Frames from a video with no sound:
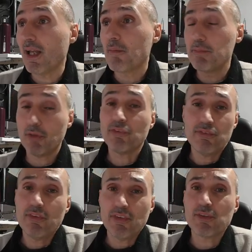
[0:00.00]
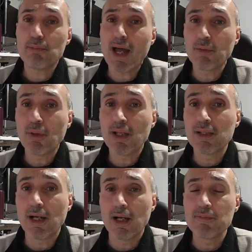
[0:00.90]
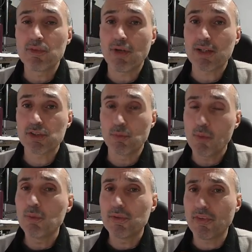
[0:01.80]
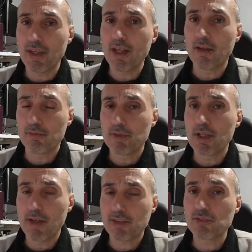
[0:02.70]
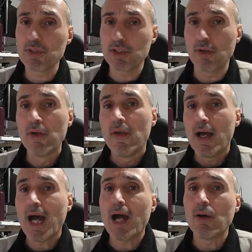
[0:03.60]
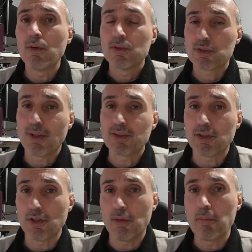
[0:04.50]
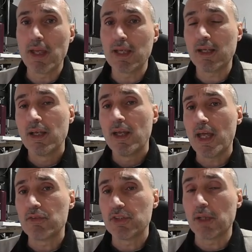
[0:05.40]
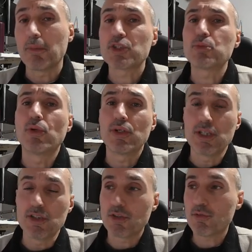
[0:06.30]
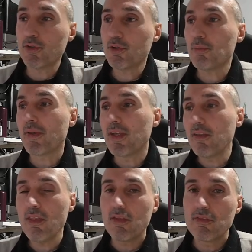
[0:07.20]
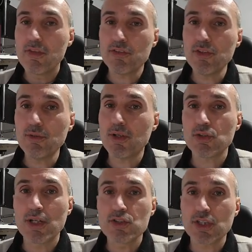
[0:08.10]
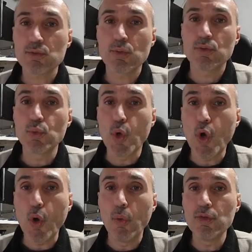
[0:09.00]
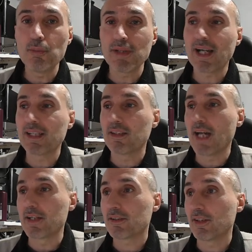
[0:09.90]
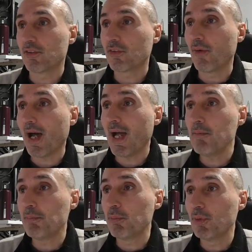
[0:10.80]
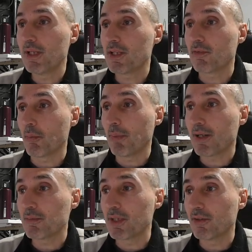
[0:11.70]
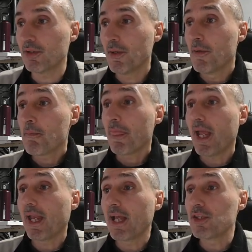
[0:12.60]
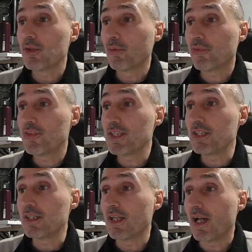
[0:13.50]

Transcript: because this is manual interaction. We will see in the next video how Semantic Kernel make everything much more easier for you. But in this situation, I just want to call the plugin directly. So I'm populating the parameter and I use the